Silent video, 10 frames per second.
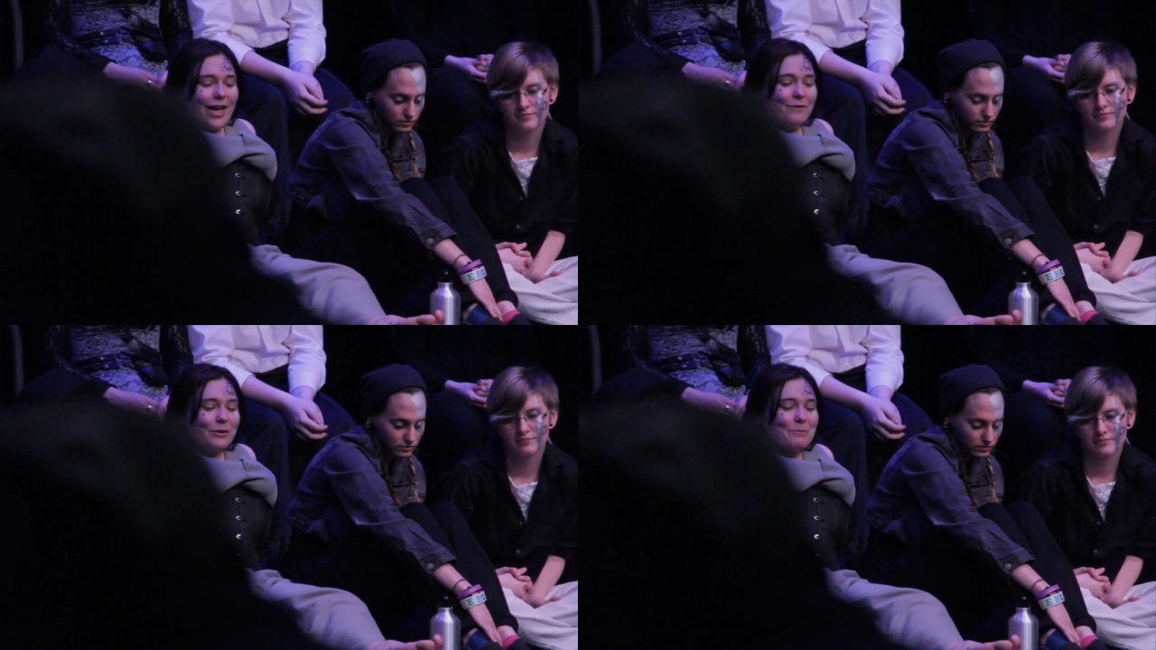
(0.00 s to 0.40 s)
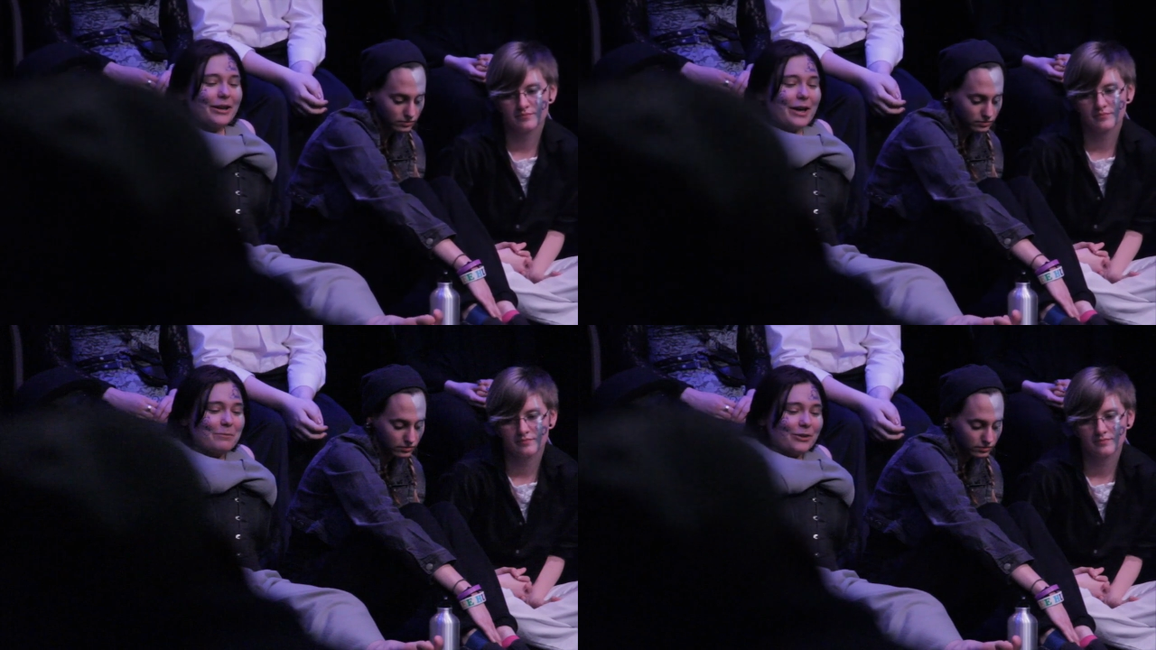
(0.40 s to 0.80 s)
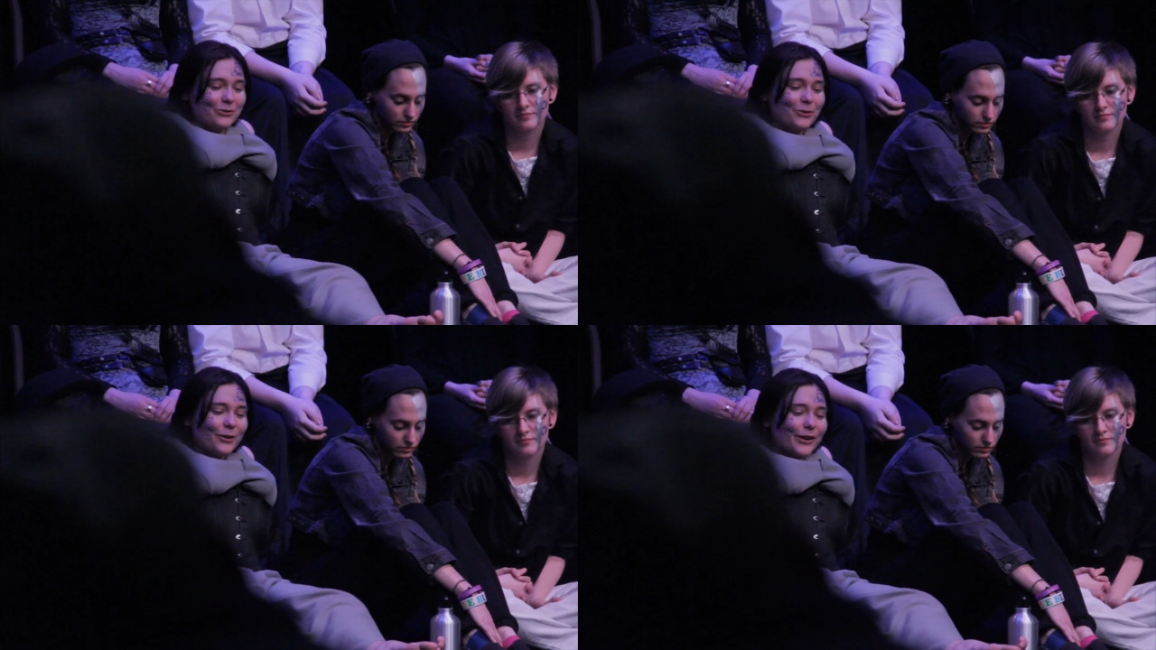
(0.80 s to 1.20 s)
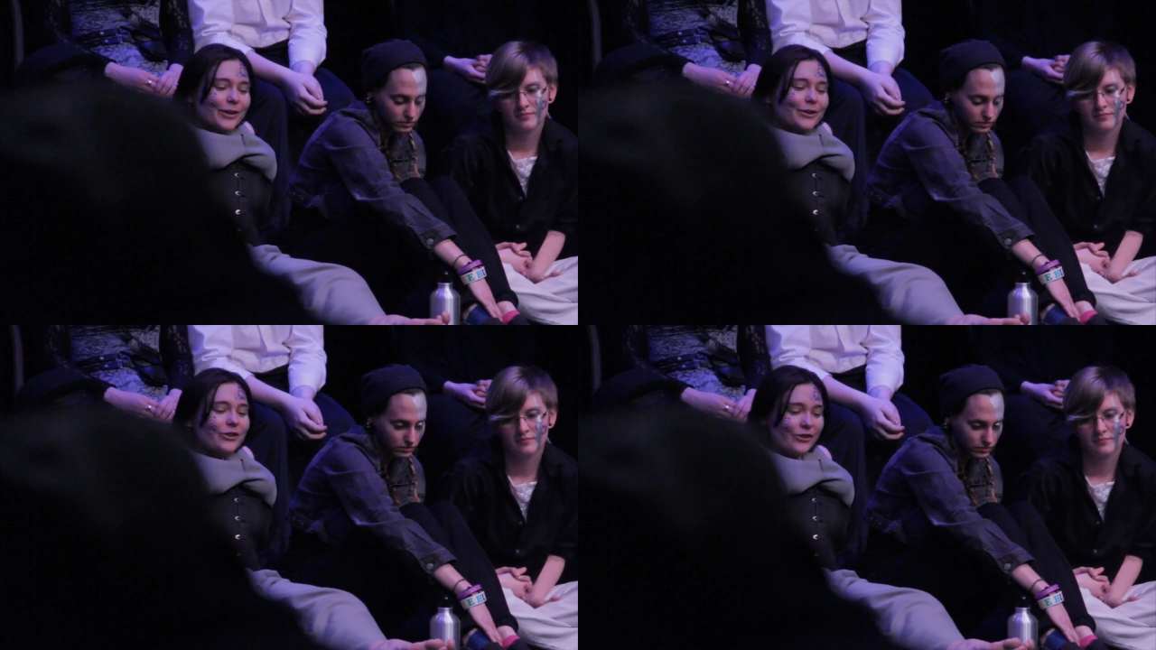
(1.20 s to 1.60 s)
Speaker 1: everybody at my
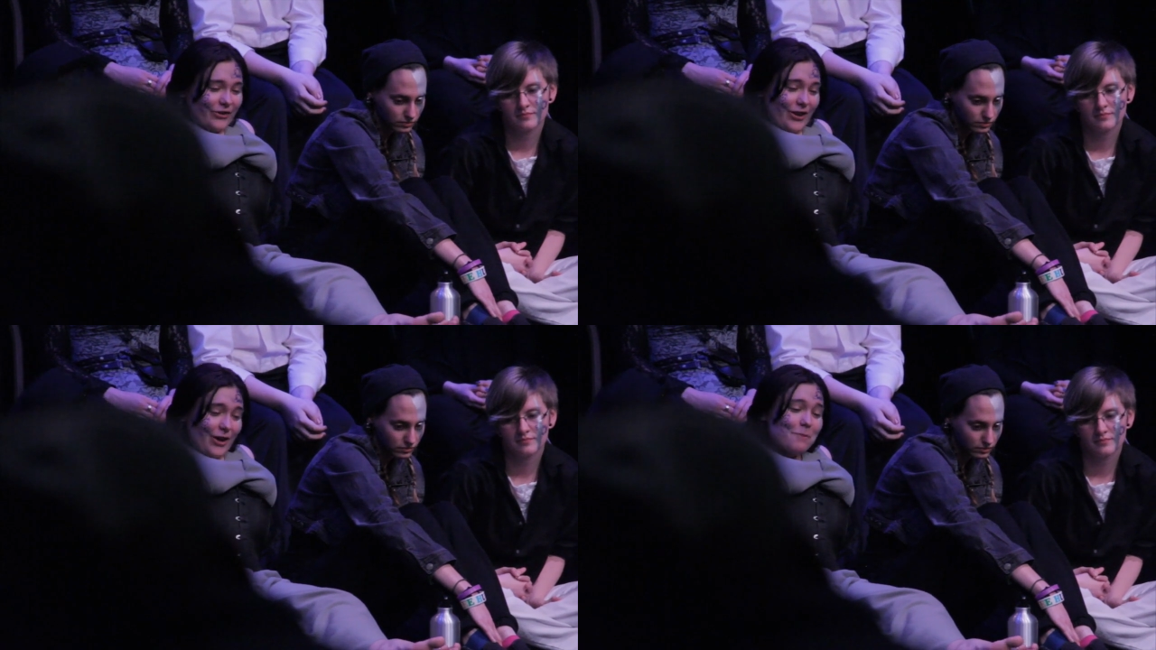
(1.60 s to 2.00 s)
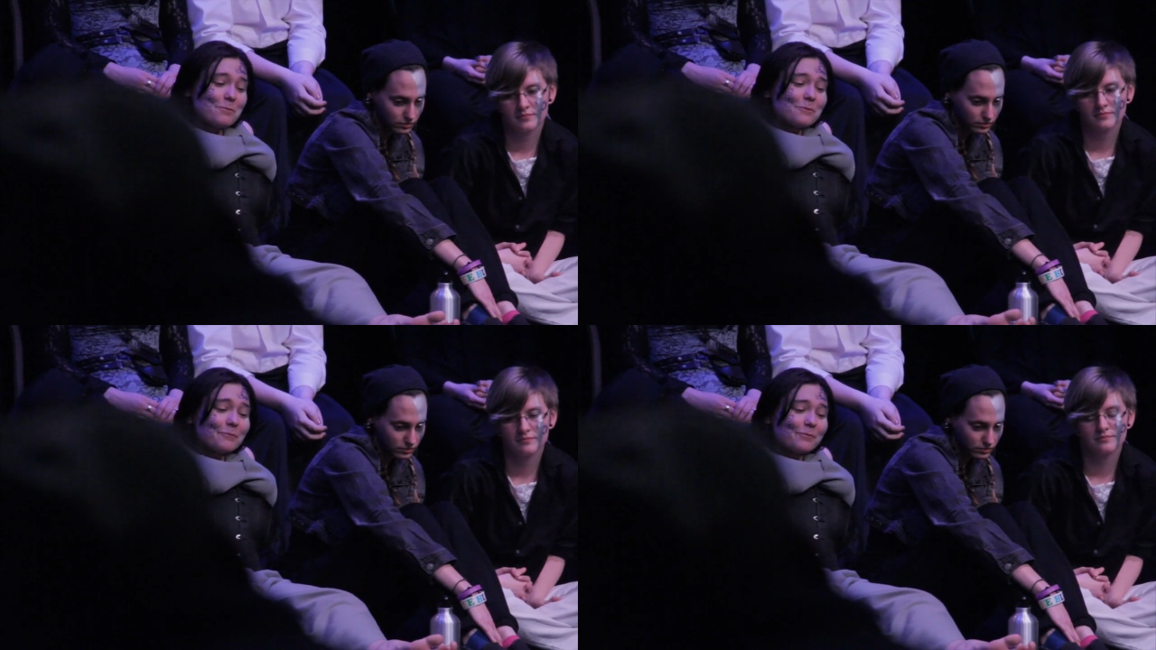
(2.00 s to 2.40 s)
school to shut up